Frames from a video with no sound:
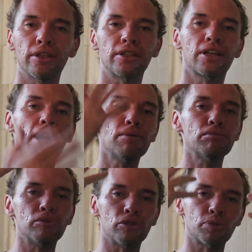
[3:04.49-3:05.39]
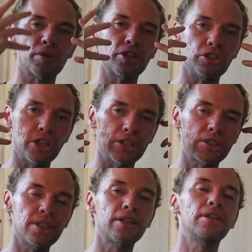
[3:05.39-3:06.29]
that comes with the
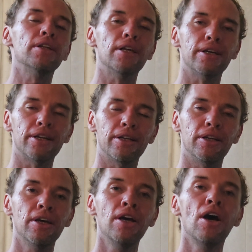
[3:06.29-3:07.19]
gesticulating,